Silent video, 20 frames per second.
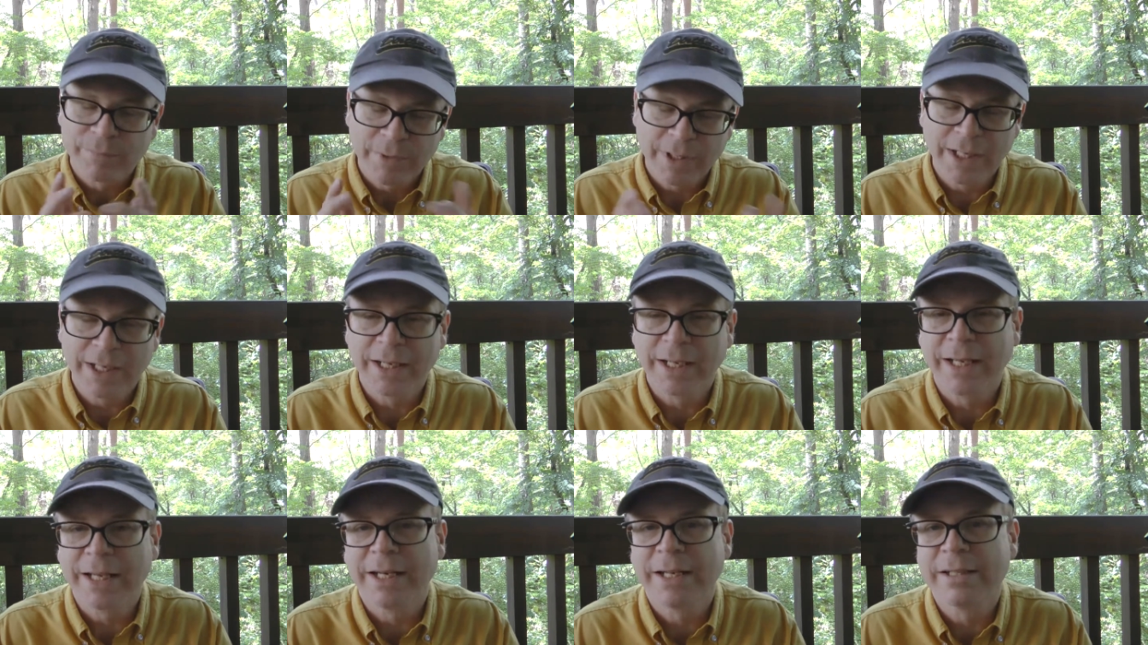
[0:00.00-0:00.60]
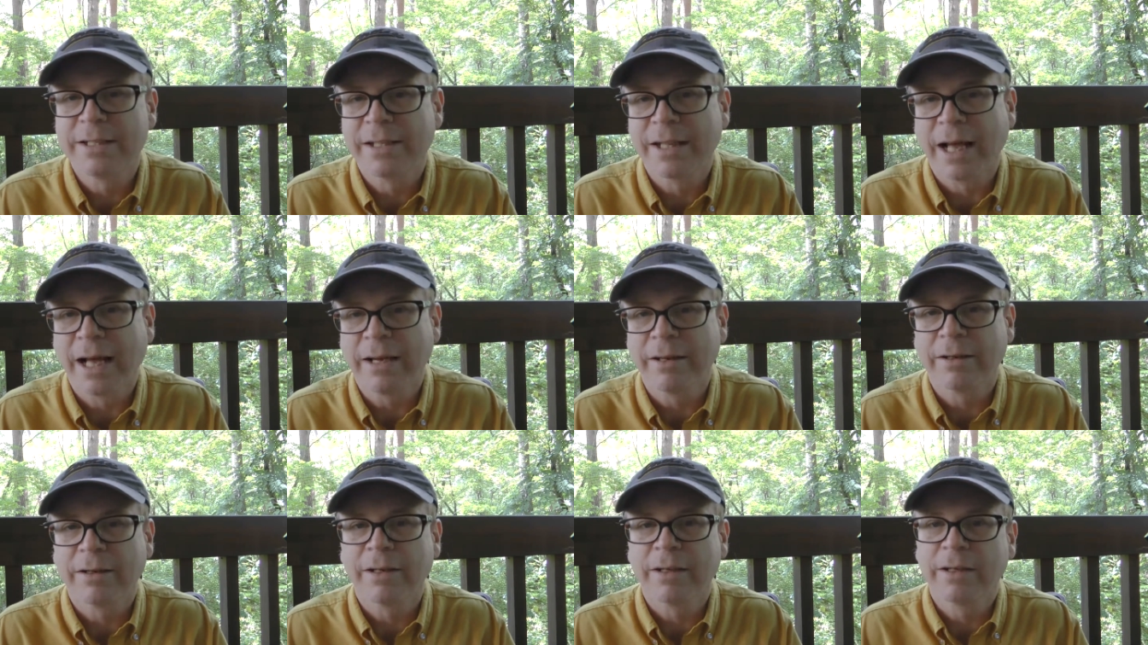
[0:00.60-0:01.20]
I'm going to get into
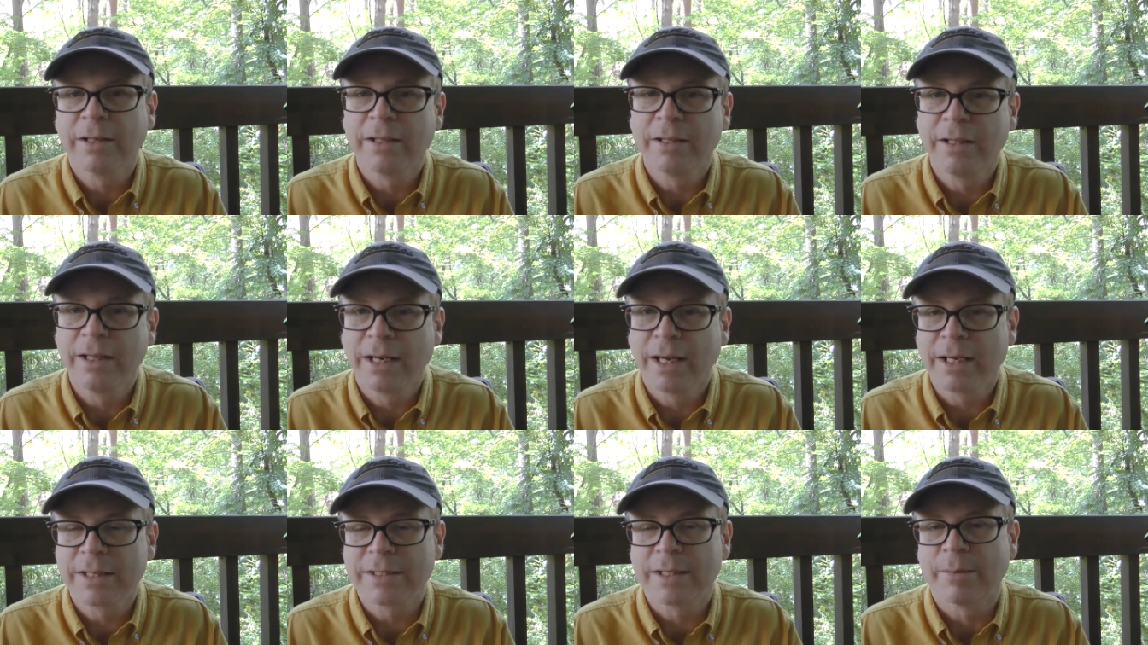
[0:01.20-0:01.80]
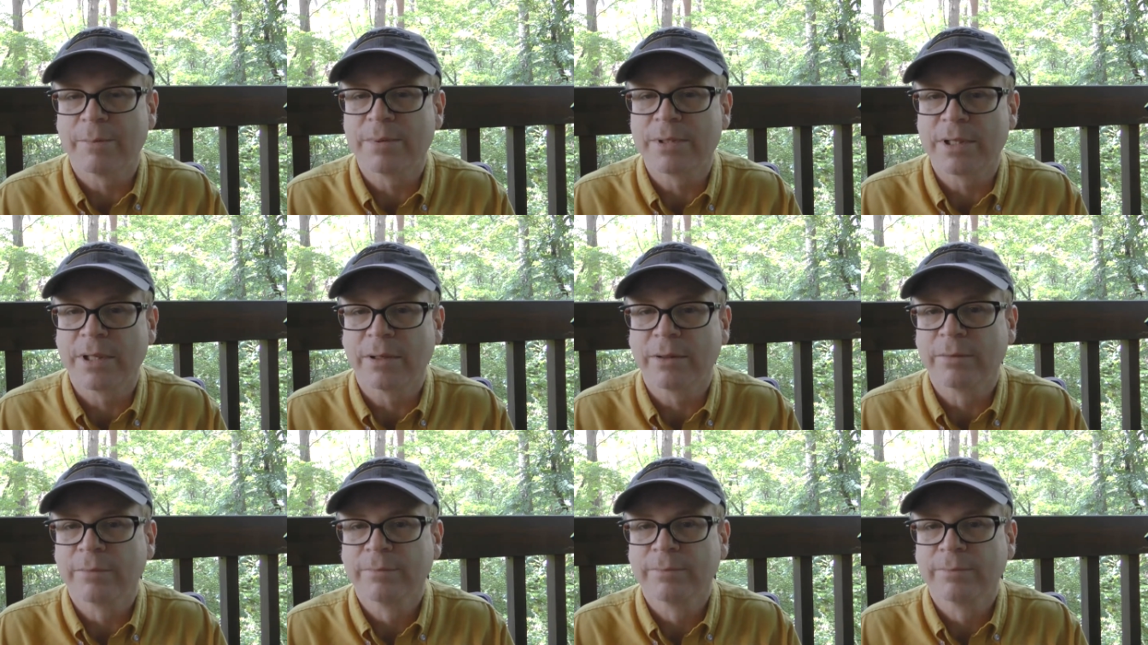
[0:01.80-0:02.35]
that in the next episode.